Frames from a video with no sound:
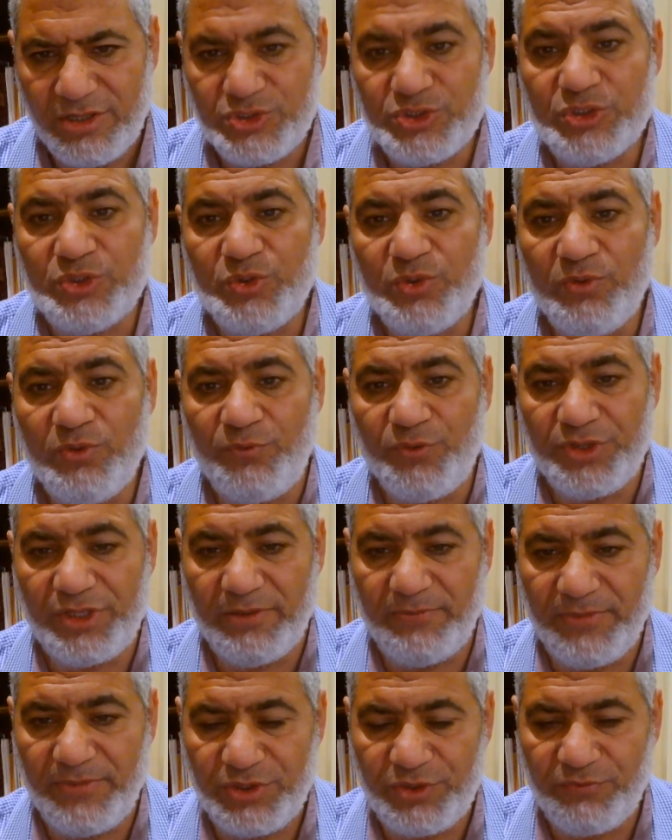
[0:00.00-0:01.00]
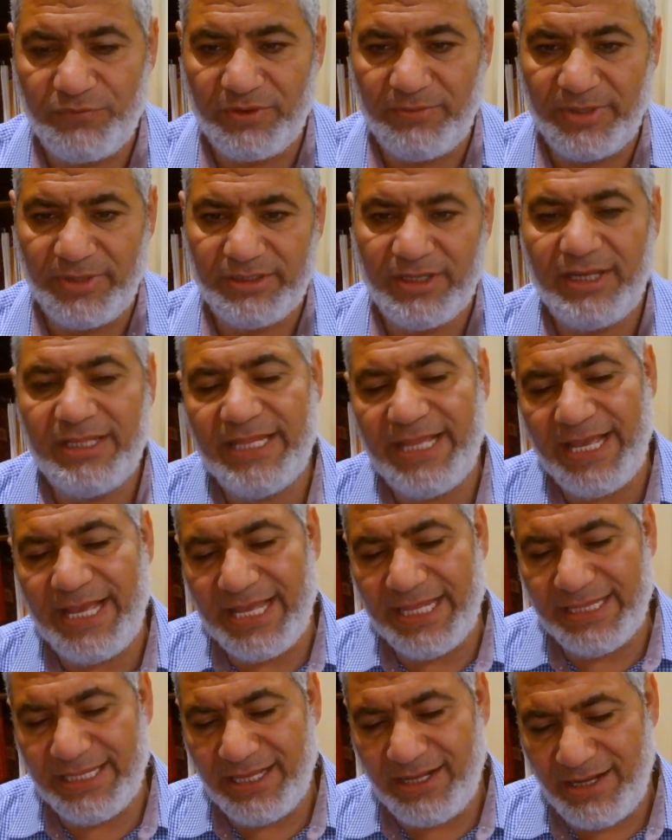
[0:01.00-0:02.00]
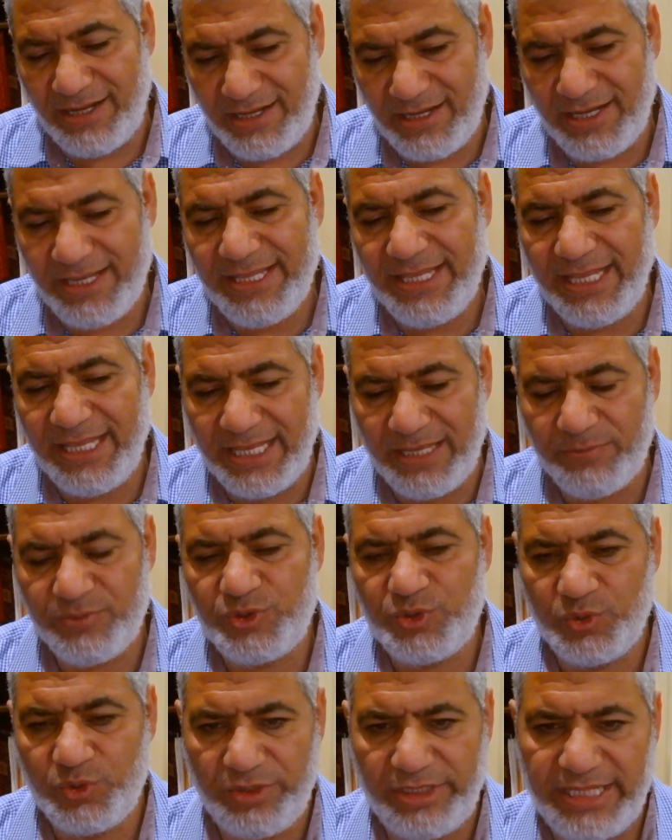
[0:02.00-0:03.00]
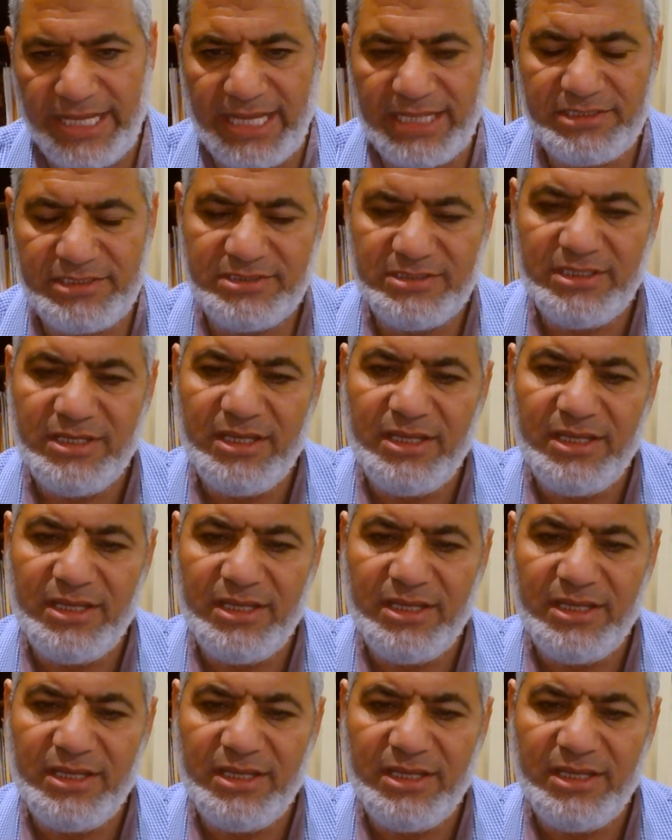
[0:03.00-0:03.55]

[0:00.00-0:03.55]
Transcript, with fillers: to do for the month of Ramadan, and I am sure that